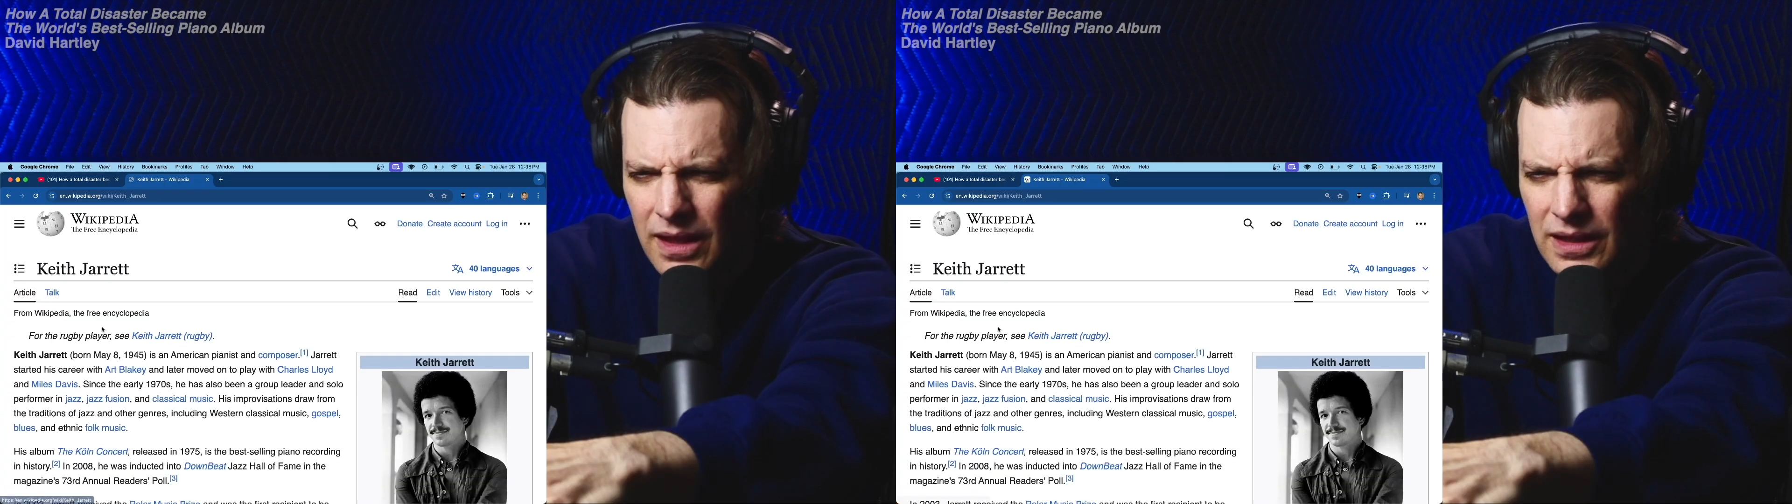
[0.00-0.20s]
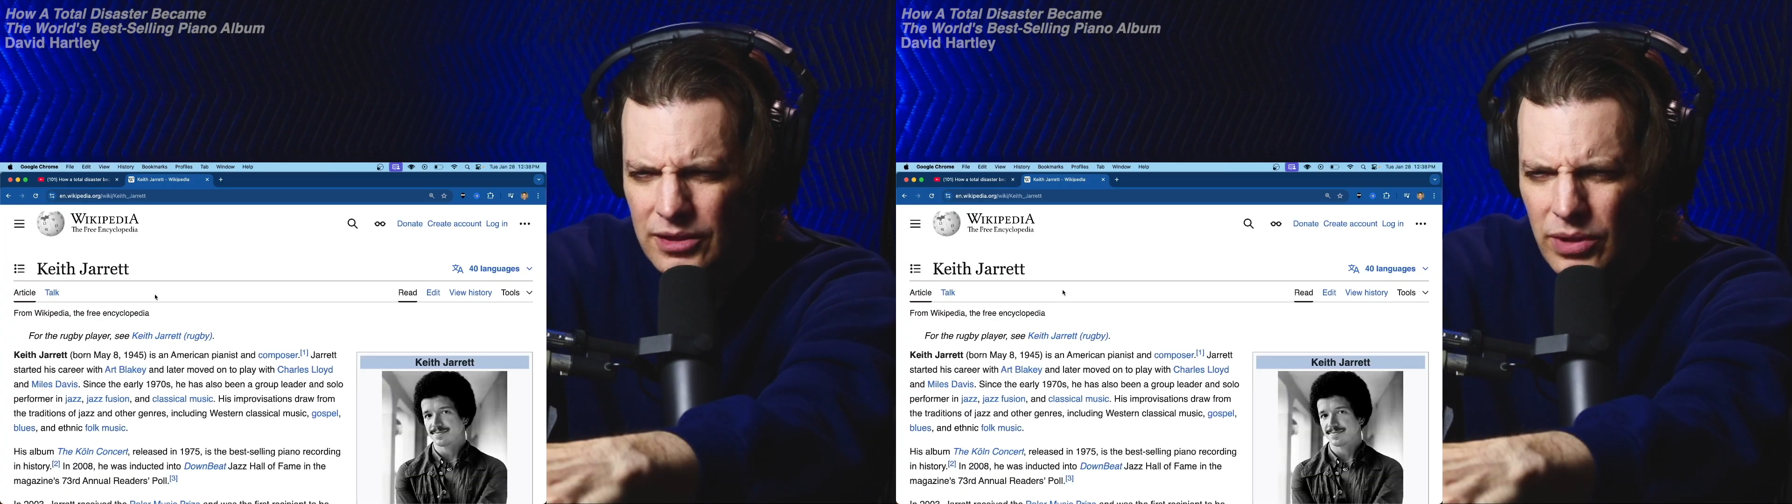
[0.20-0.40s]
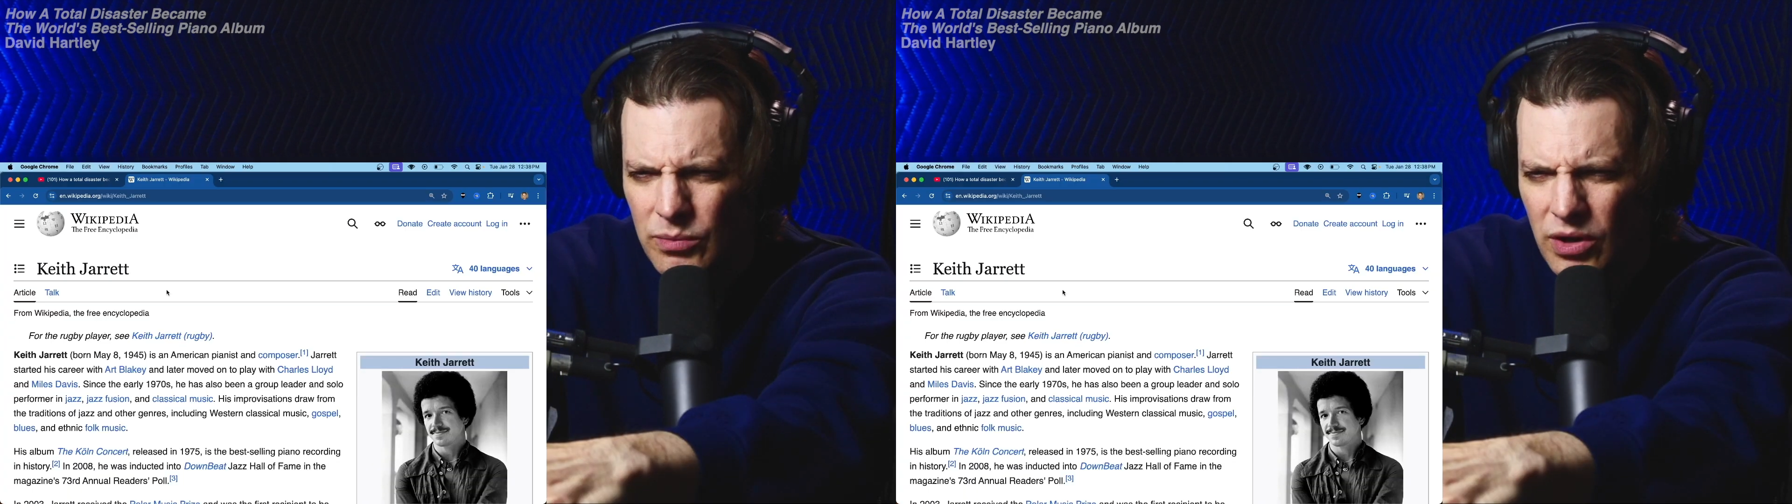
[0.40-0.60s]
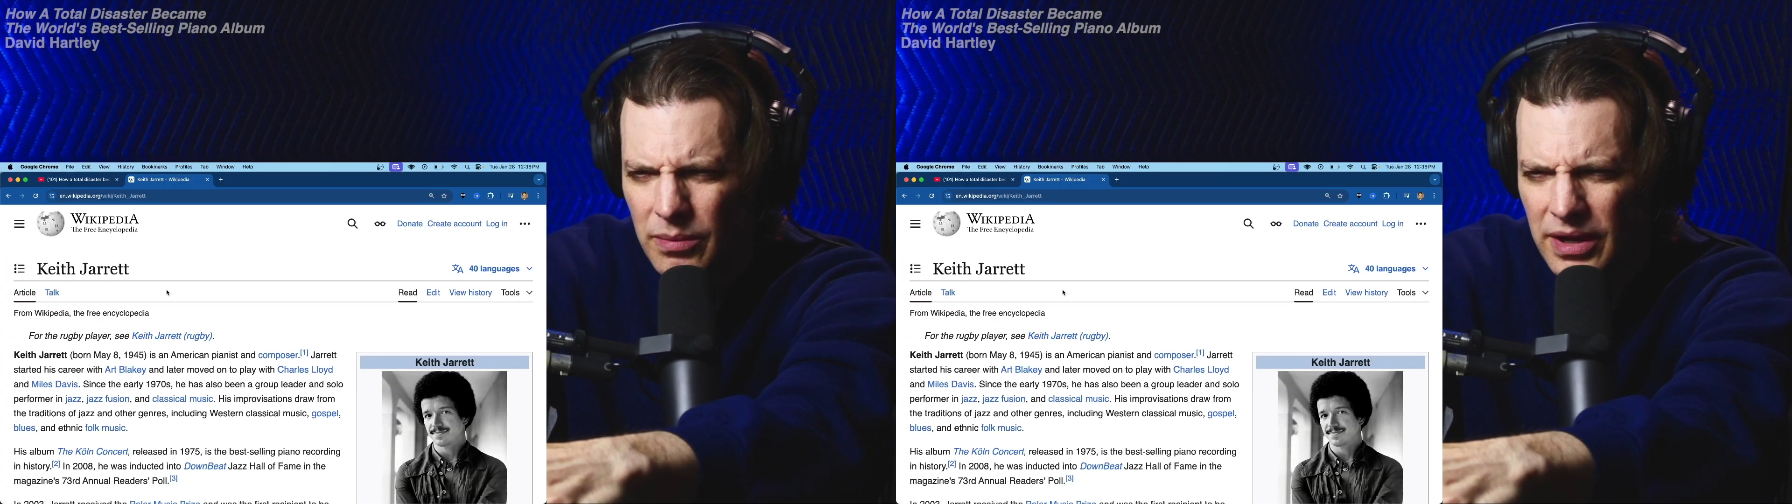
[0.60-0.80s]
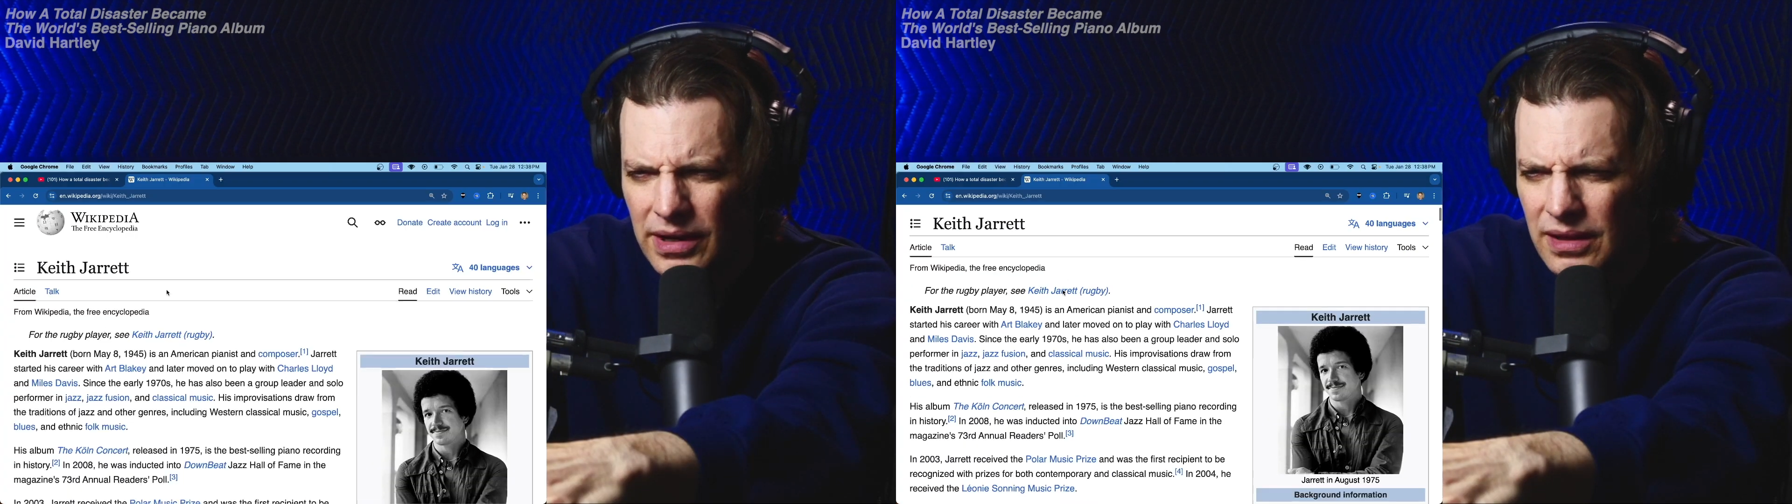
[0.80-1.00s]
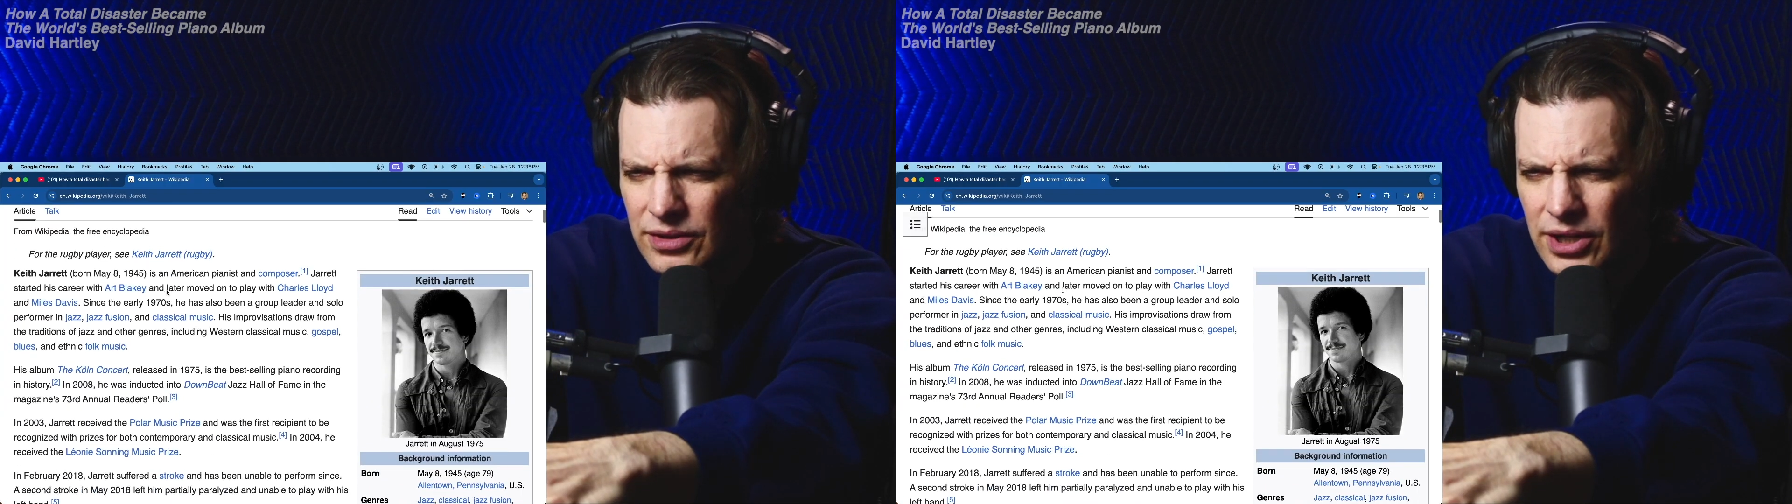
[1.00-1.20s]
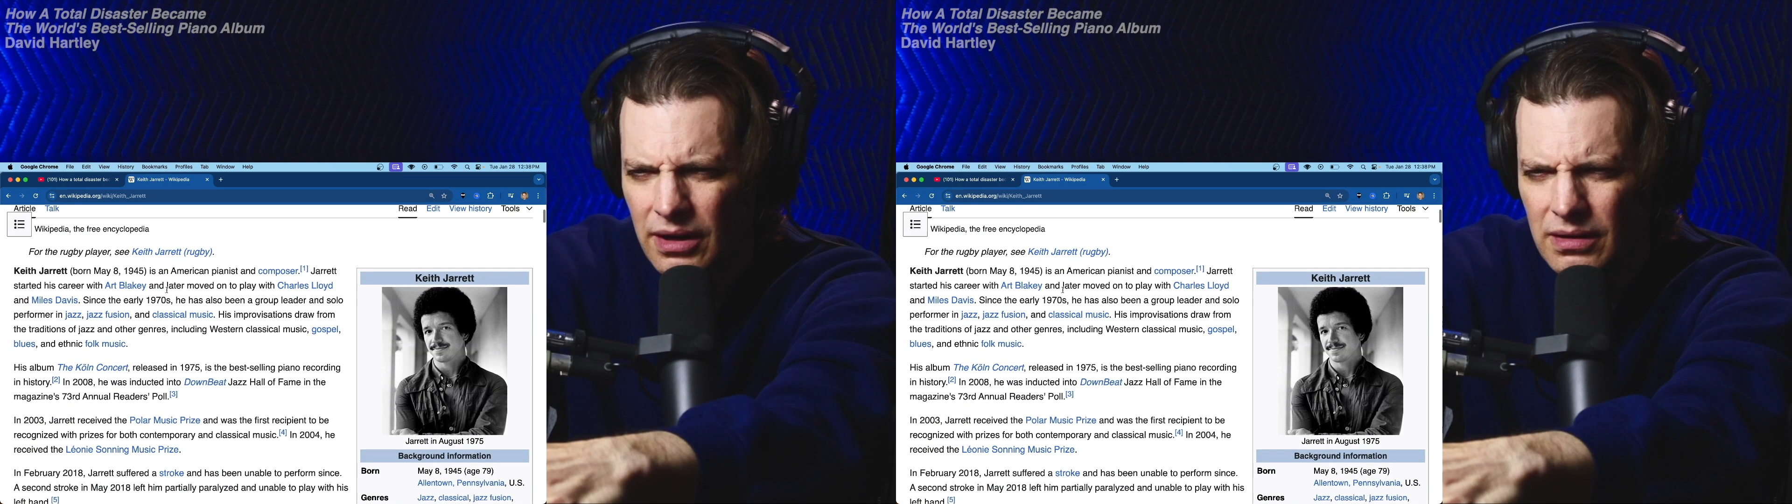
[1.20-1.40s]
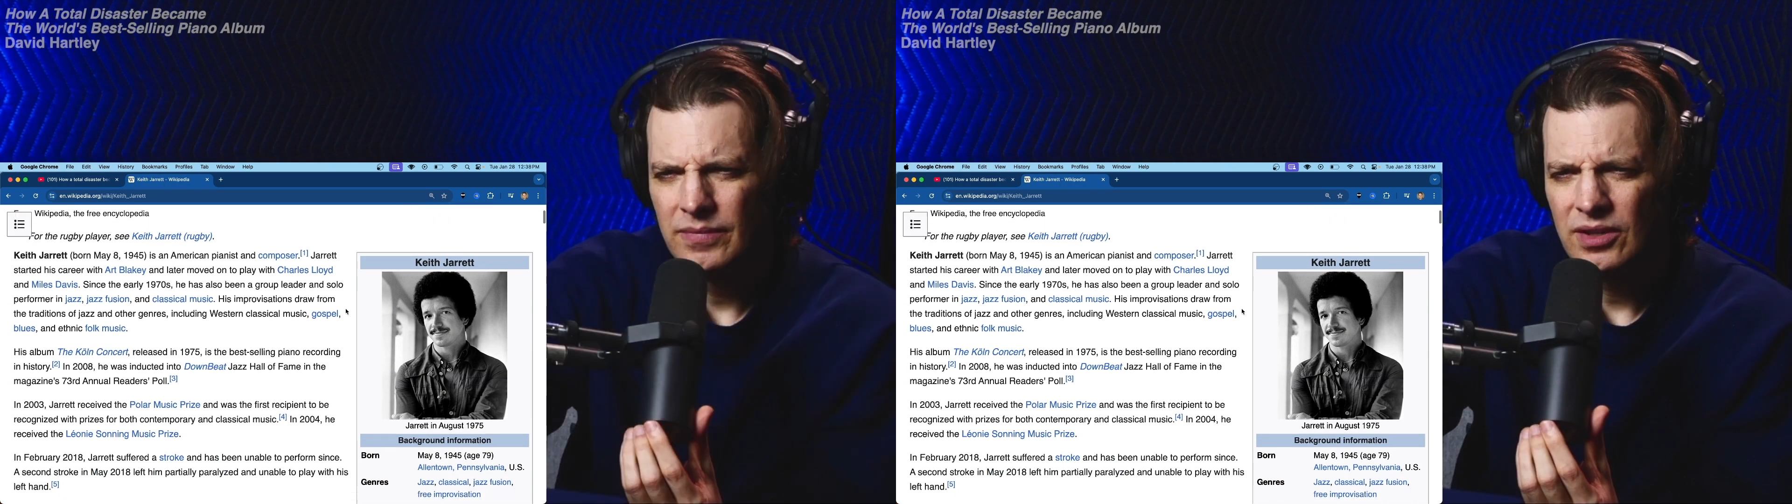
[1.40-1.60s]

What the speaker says: Let's read more about Keith Jarrett.